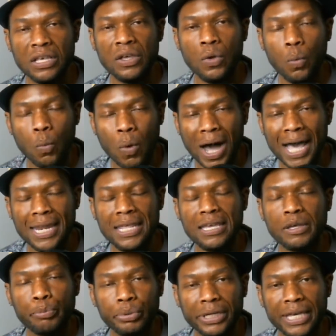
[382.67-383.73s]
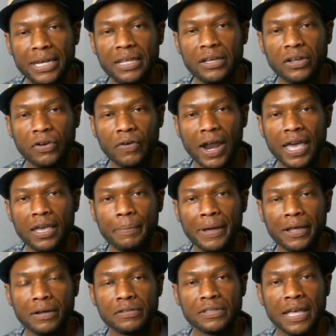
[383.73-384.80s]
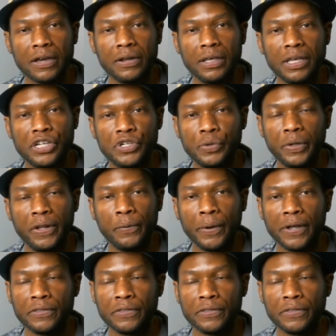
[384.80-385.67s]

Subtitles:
Whining, complaining, and crying about it is not going to get you anywhere.